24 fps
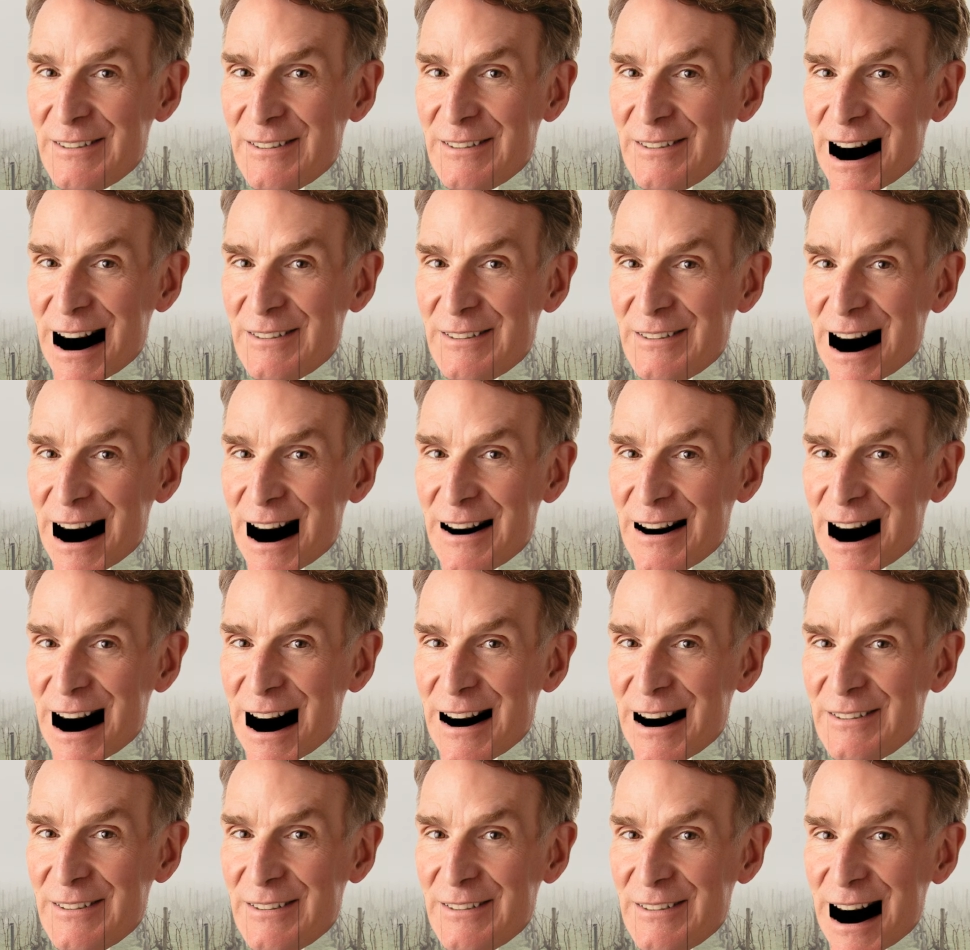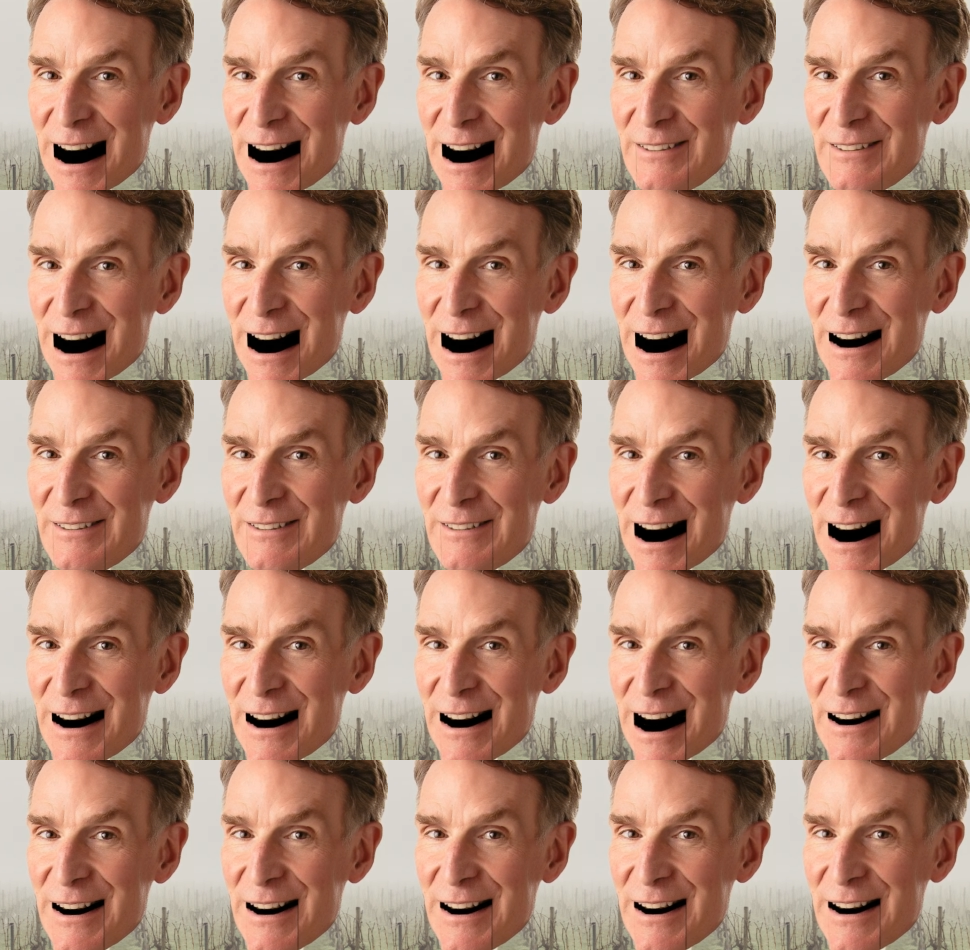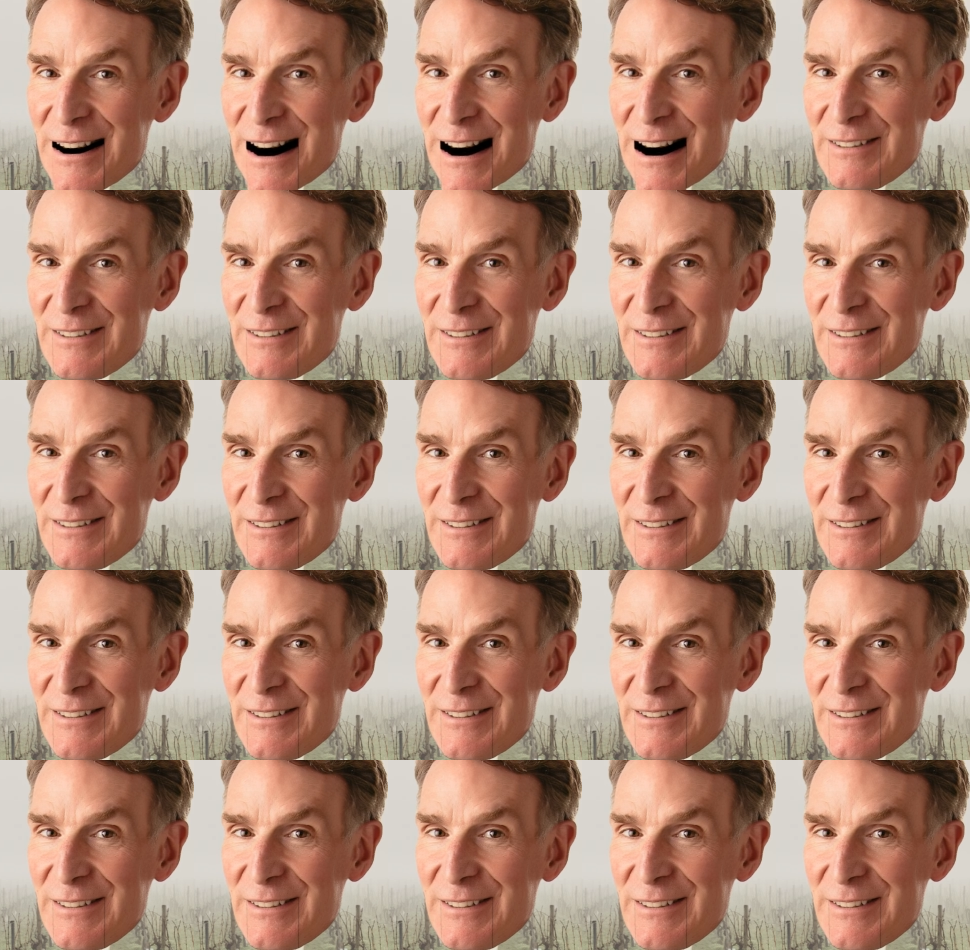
that really are in nobody's best interest.